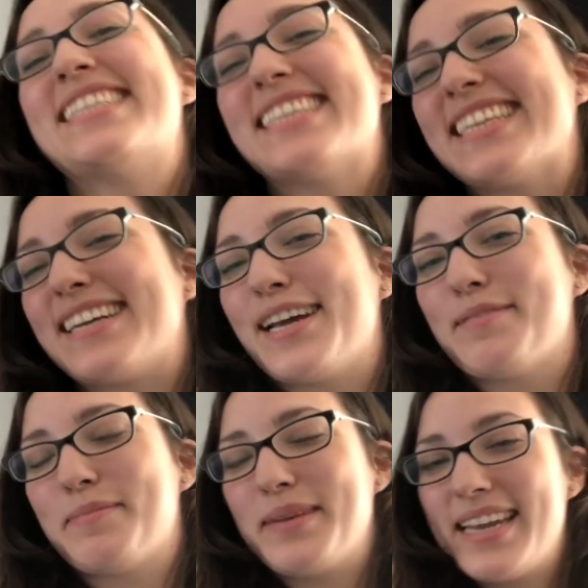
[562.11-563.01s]
delirium
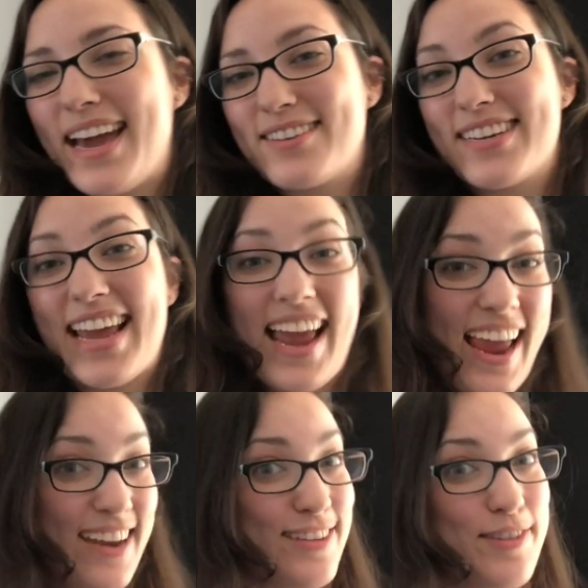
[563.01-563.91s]
in pediatric
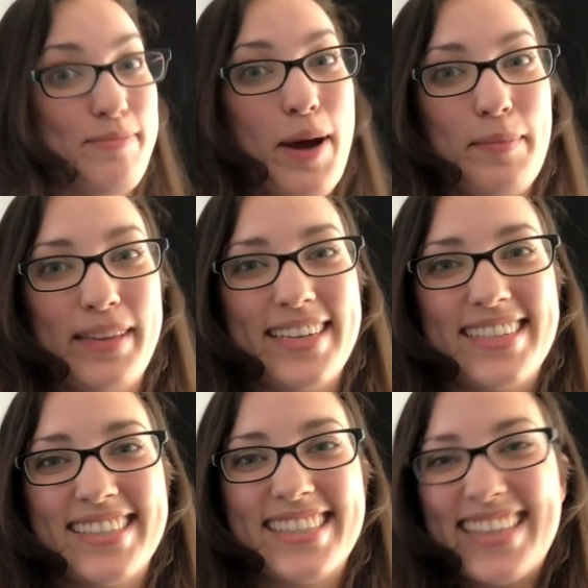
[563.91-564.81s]
and adult populations.